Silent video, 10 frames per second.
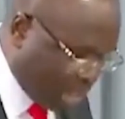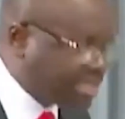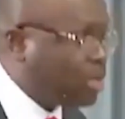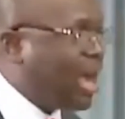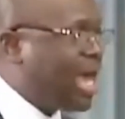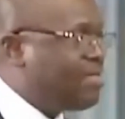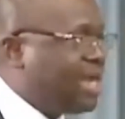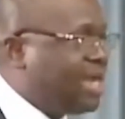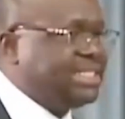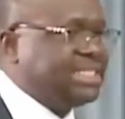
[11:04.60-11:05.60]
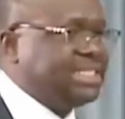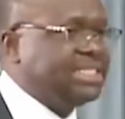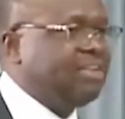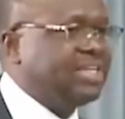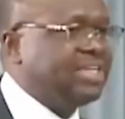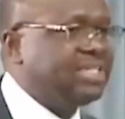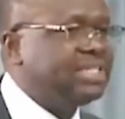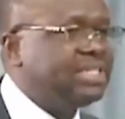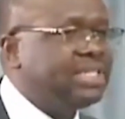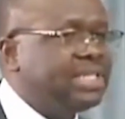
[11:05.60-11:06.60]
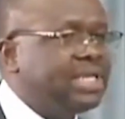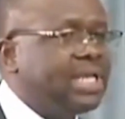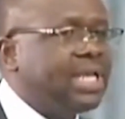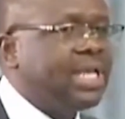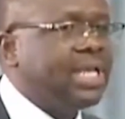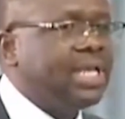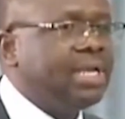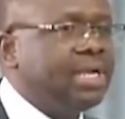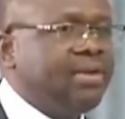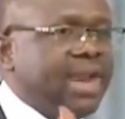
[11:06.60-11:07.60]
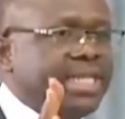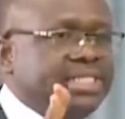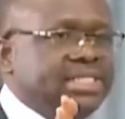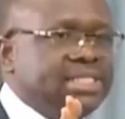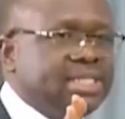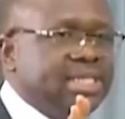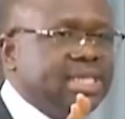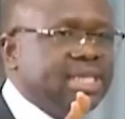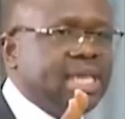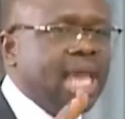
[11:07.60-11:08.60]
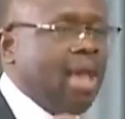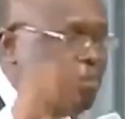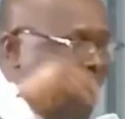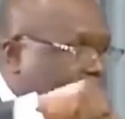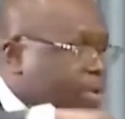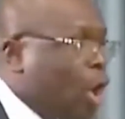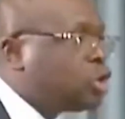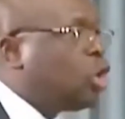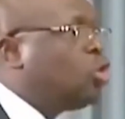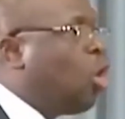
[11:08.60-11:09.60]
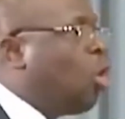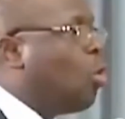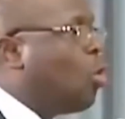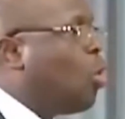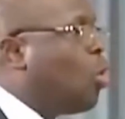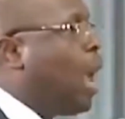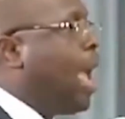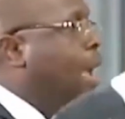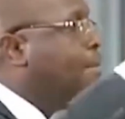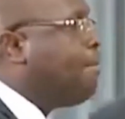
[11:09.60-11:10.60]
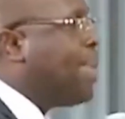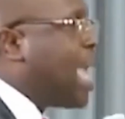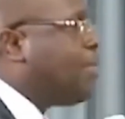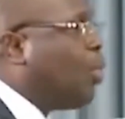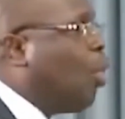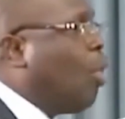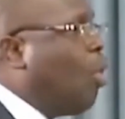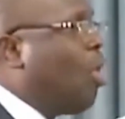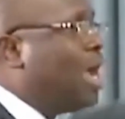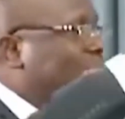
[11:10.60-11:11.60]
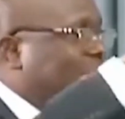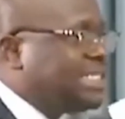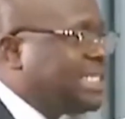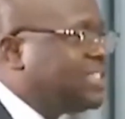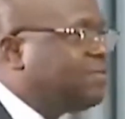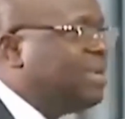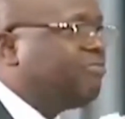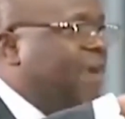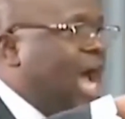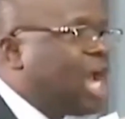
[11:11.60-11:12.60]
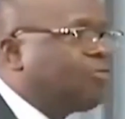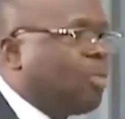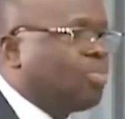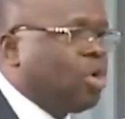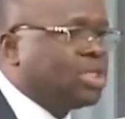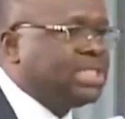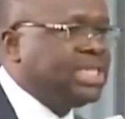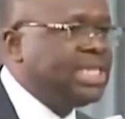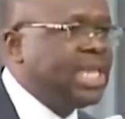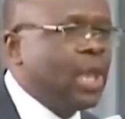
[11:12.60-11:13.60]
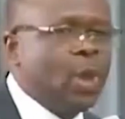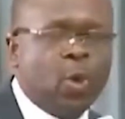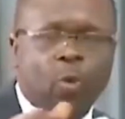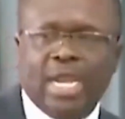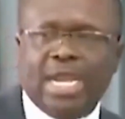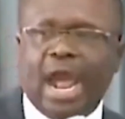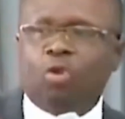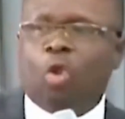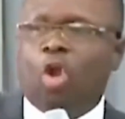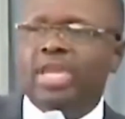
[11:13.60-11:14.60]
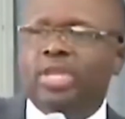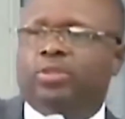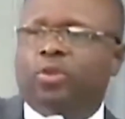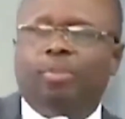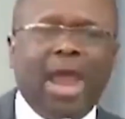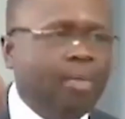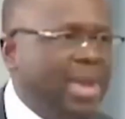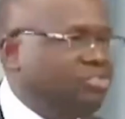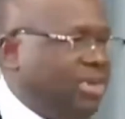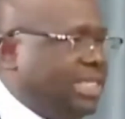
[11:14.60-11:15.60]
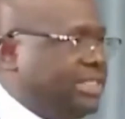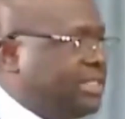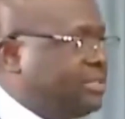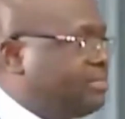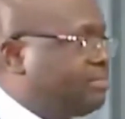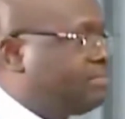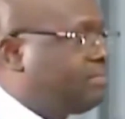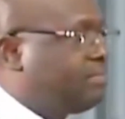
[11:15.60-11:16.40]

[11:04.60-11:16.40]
2,167. Great. But we also know people successfully filed for proxy without going through biometrics.